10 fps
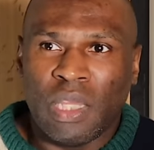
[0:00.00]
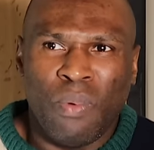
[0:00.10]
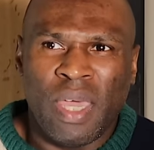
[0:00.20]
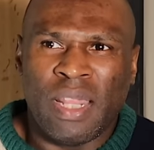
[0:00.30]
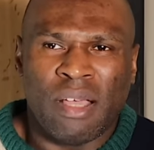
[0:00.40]
they
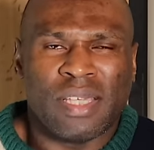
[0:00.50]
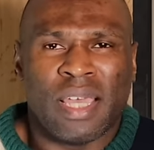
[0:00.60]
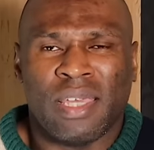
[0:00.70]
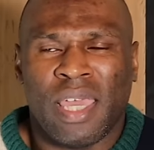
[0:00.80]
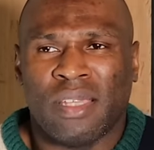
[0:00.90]
waited
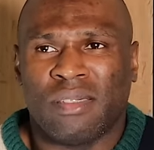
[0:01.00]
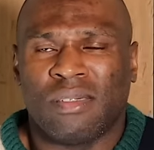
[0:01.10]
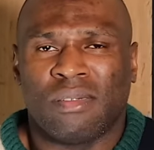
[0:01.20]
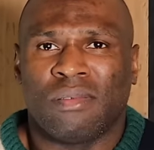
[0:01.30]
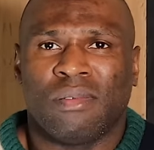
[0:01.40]
outside the
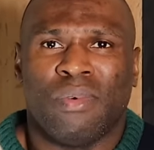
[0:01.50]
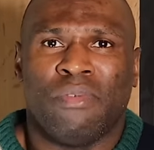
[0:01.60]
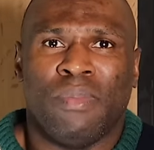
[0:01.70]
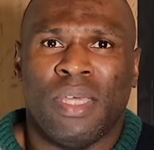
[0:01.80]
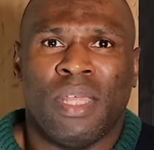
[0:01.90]
gates
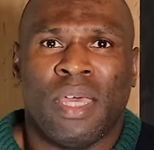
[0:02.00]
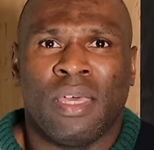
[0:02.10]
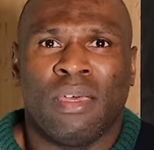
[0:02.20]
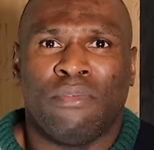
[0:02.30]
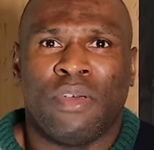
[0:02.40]
with me
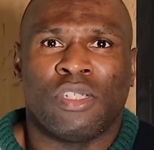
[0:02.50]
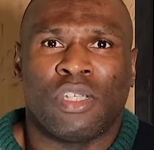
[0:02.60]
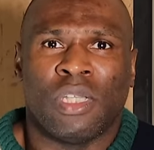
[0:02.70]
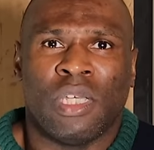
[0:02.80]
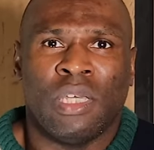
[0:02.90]
there.
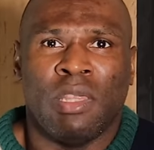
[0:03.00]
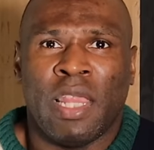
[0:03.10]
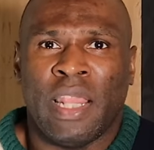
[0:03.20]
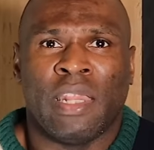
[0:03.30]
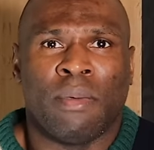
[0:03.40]
Eventually,
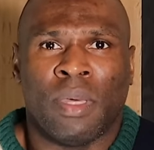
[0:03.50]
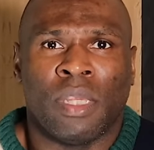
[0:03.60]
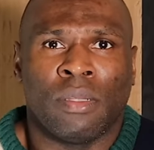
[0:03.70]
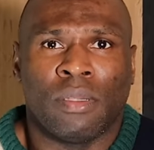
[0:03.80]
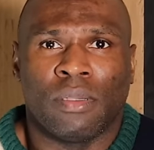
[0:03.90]
they let them
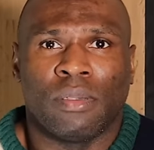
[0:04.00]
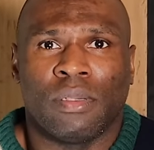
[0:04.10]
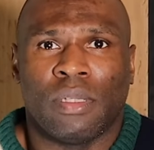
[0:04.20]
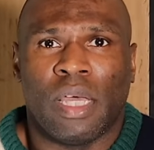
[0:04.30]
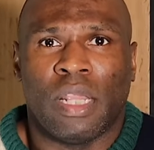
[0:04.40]
in,
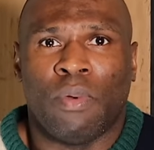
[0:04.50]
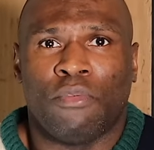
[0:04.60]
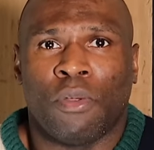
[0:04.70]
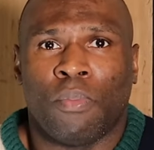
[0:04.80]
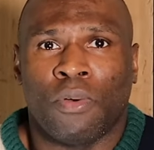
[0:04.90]
and I
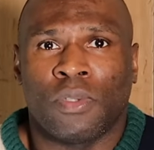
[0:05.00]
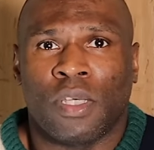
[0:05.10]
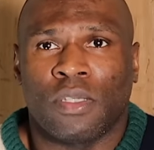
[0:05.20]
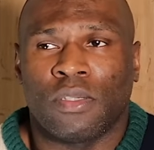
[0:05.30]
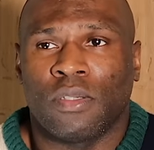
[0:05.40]
went through the
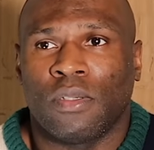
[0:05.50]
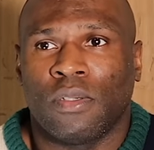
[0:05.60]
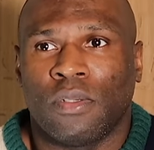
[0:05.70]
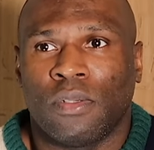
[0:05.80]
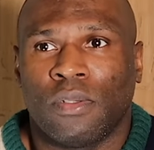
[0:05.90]
process.
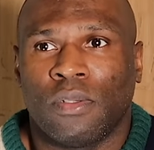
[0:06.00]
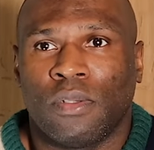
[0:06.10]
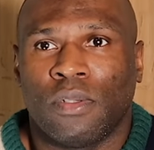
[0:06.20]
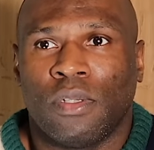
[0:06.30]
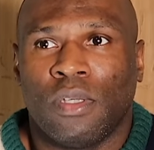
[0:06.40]

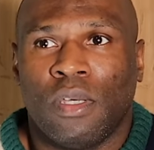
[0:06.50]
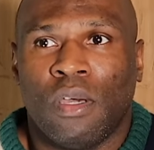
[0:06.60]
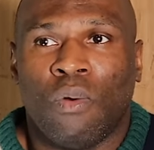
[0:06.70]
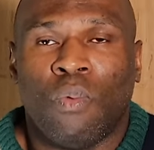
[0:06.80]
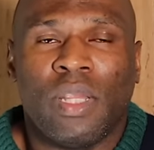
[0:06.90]

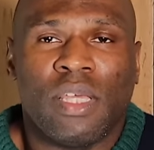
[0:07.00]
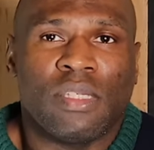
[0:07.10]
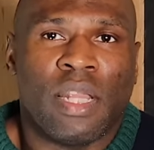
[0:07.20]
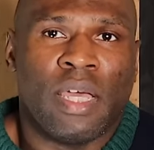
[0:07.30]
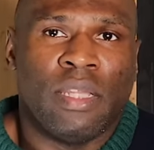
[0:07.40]
What they
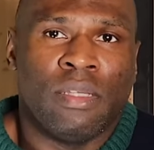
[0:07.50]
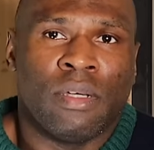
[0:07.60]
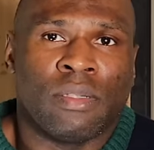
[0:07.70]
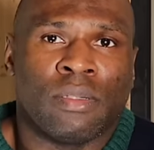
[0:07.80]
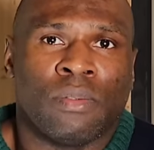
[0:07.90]
slightly
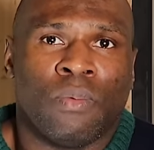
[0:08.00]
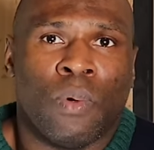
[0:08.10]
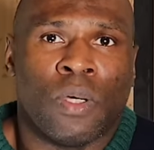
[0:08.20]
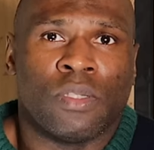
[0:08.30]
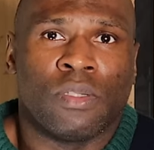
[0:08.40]
done
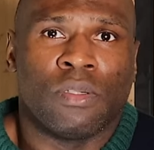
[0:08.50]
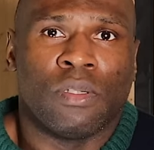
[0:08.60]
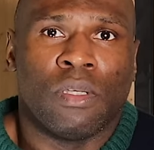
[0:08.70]
was,